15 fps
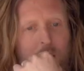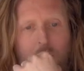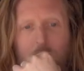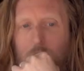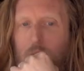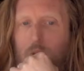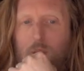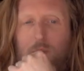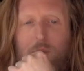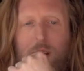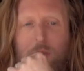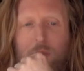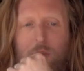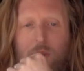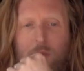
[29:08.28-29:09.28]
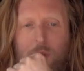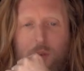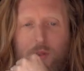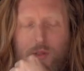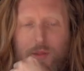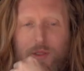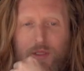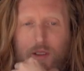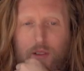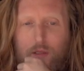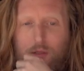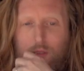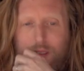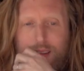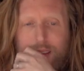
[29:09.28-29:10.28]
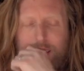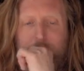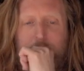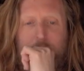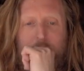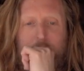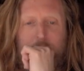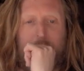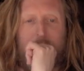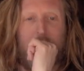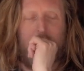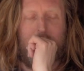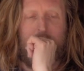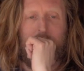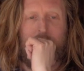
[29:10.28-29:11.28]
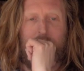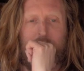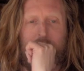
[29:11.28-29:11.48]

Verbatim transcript: I'm not that bothered about watching myself. Uh, I